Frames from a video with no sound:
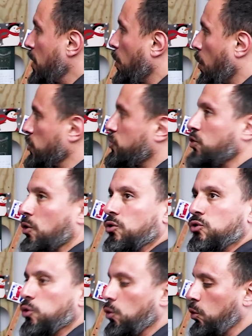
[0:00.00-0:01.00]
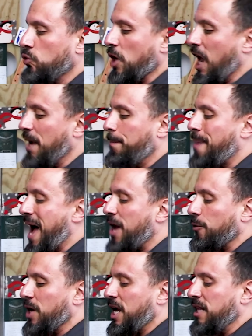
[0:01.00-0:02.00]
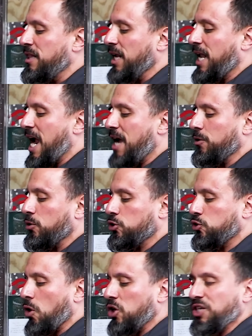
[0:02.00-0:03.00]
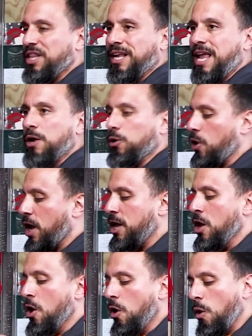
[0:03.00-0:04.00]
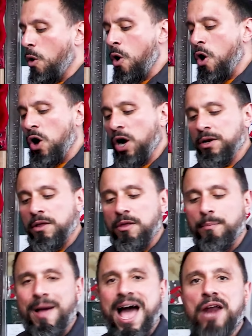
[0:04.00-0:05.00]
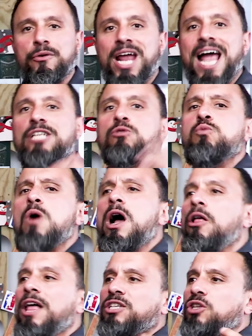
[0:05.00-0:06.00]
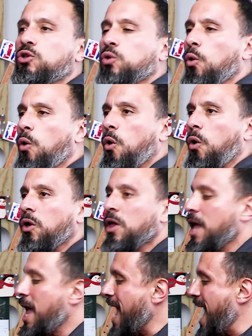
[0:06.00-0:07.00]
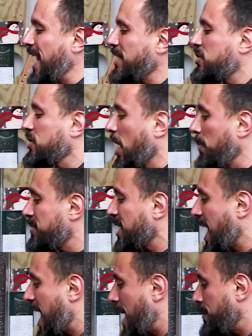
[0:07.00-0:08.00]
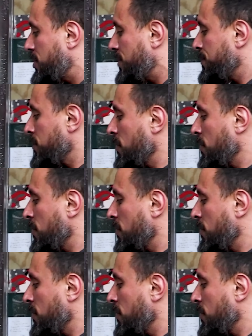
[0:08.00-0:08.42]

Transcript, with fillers: on certain tools a battery indicator or charge indicator light on the battery as well as the tool. And sometimes